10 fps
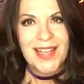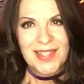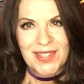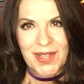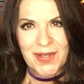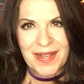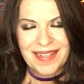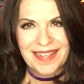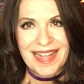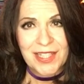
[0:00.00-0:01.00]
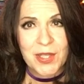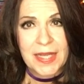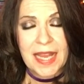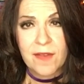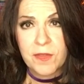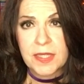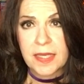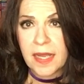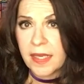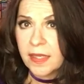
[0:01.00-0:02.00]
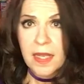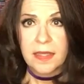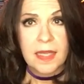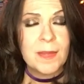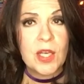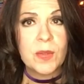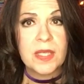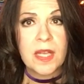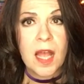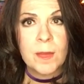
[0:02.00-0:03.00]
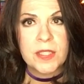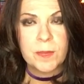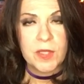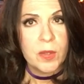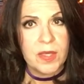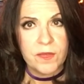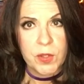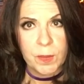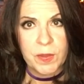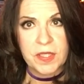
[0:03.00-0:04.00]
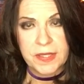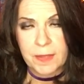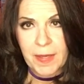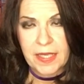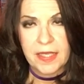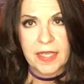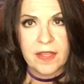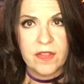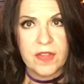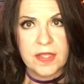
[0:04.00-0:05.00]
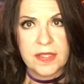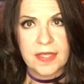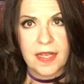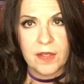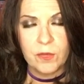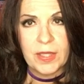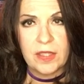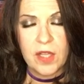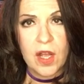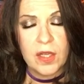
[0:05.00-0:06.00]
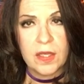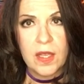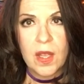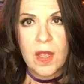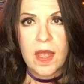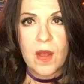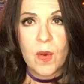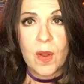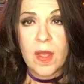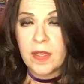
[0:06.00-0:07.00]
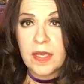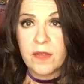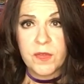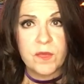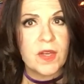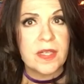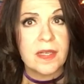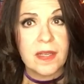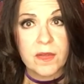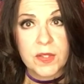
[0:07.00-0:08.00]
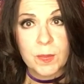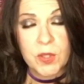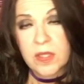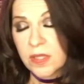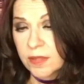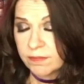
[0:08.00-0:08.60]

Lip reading: So that's all I have for today. Let me know in the comments below if you're participating in this read-along and if you've read any of these books.